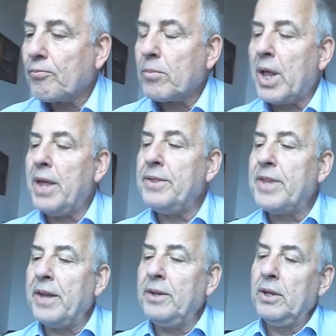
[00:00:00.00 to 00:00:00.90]
And
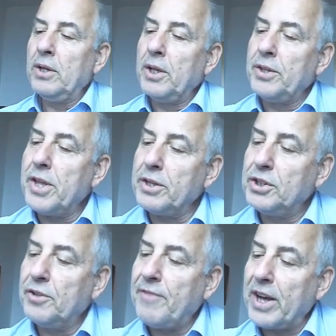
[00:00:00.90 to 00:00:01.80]
then there is the
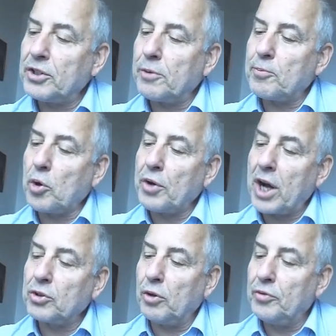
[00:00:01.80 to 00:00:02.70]
vector
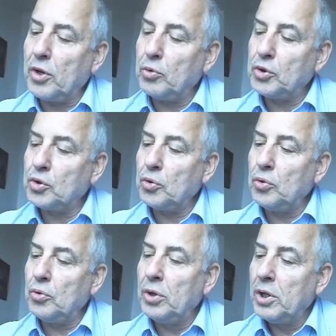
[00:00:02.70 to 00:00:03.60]
product of those
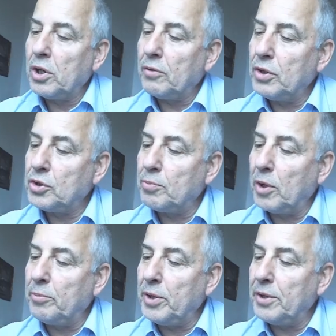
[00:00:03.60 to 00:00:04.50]
two, which will
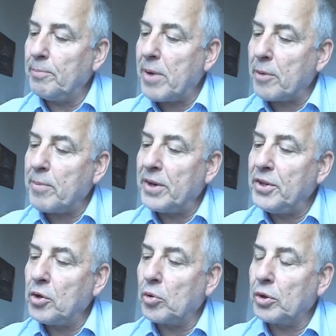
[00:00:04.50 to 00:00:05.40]
be
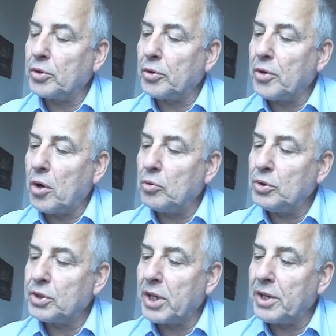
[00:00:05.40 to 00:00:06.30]
perpendicular to
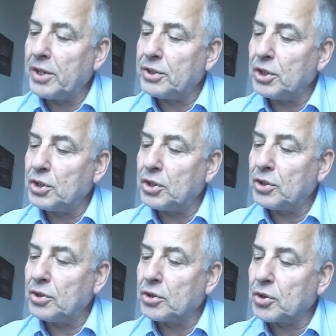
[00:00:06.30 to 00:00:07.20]
those, and this is
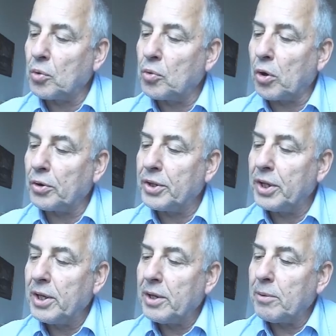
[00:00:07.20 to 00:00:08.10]
the so-called
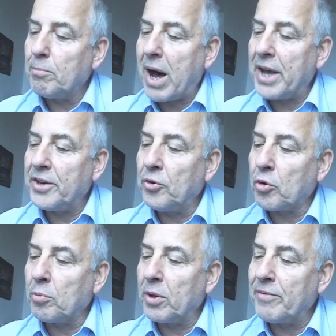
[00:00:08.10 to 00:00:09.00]

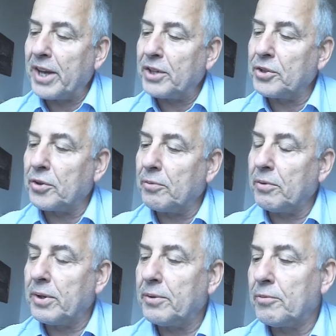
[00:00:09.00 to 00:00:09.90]
binormal vector,
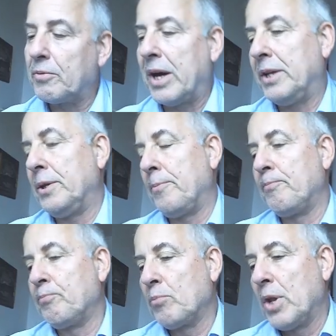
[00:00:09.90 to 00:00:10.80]
right?
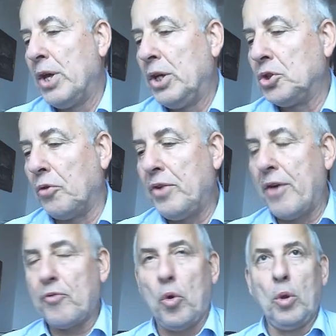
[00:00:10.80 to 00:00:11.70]
So we have
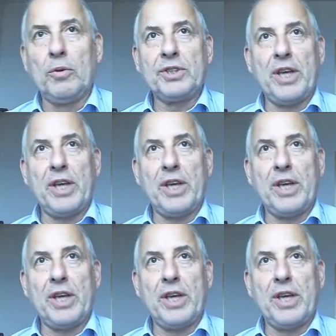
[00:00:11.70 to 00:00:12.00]
always a